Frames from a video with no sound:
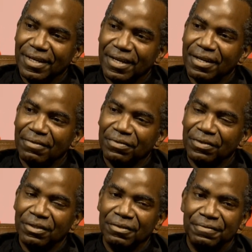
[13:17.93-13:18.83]
and I've
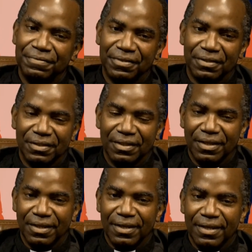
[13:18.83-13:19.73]
lived
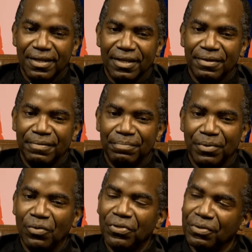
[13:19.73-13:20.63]
in
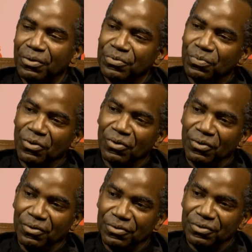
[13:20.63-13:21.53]
both of those
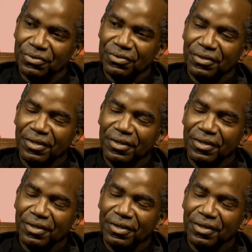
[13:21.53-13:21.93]
worlds.